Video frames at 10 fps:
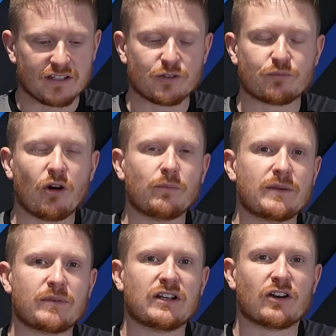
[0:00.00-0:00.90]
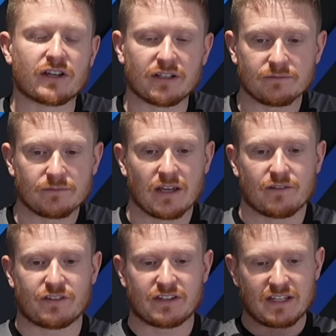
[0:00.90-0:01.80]
you'd probably be looking,
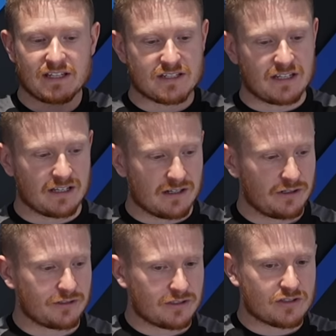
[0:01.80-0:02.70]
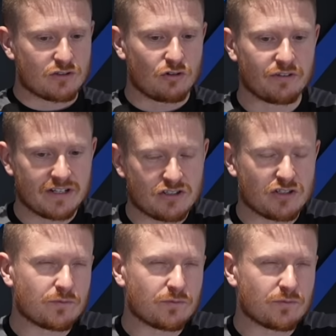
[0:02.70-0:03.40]
for this including the storage,